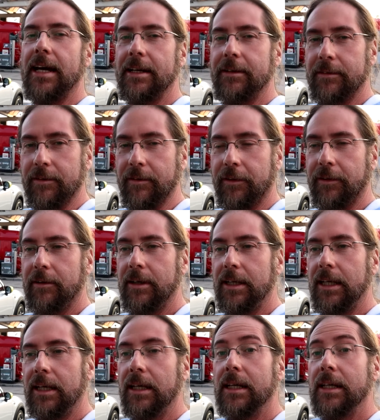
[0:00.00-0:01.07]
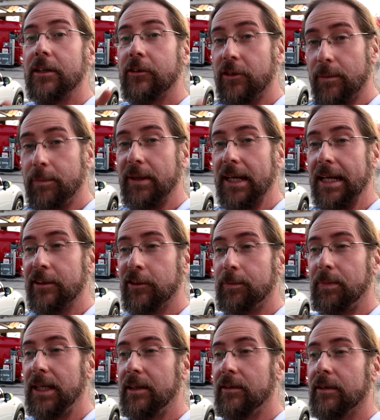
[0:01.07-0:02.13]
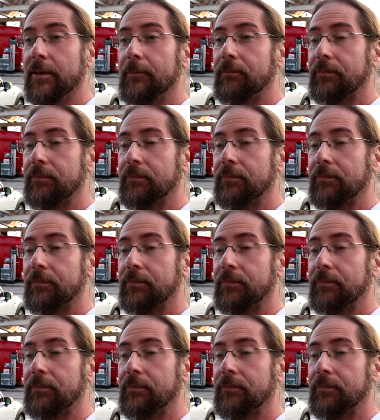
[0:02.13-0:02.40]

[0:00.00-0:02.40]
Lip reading: 130 GPS speed.